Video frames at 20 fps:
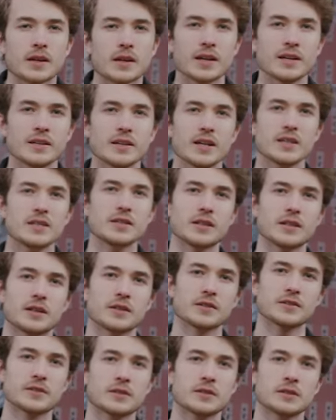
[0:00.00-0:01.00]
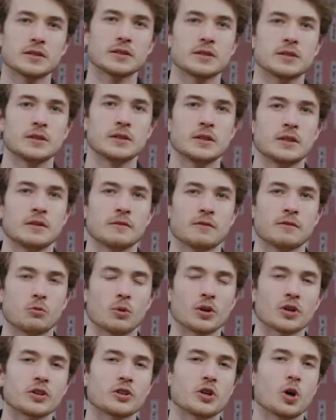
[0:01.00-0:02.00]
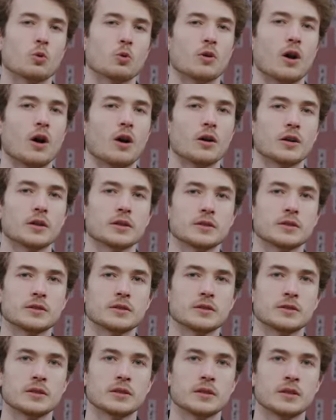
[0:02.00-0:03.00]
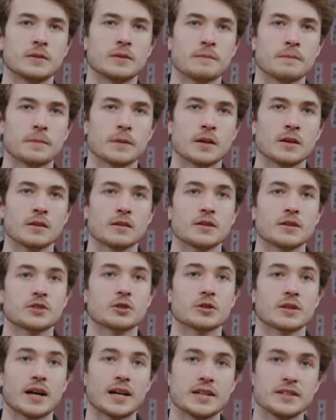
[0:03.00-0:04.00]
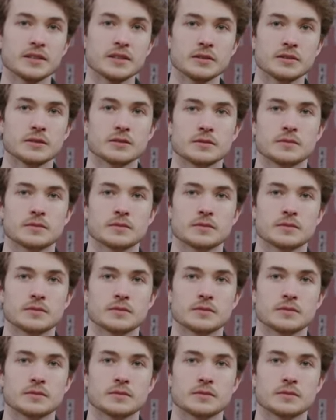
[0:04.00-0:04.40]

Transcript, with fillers: Any ideas for what could go wrong? Let's go to Heighton.